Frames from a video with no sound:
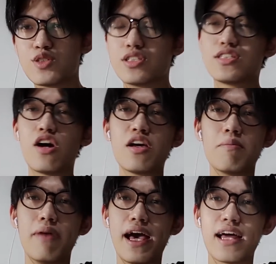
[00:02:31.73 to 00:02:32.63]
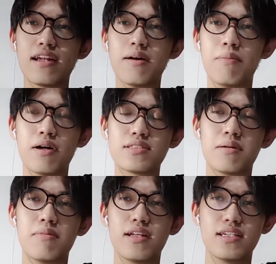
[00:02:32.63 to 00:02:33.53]
it's talking bad about
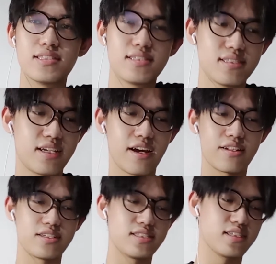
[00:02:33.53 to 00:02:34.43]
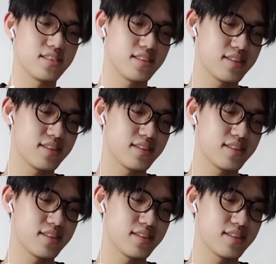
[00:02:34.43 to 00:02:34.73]
somebody's characteristics.